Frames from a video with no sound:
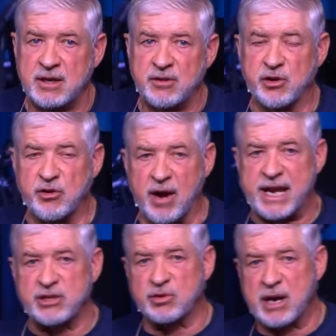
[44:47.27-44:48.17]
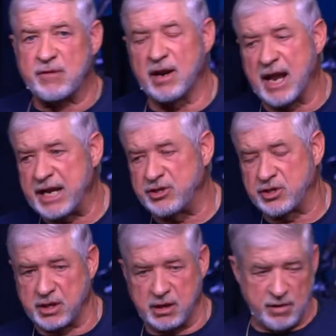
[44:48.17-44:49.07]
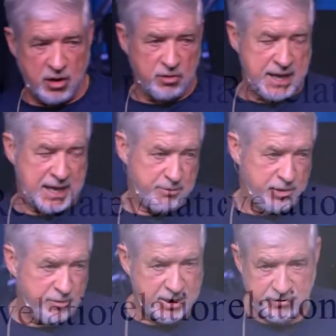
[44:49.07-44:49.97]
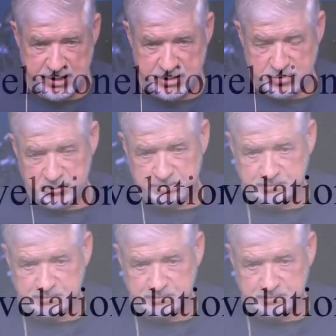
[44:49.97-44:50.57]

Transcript: The greatest revelation of all time. Are you ready for this one?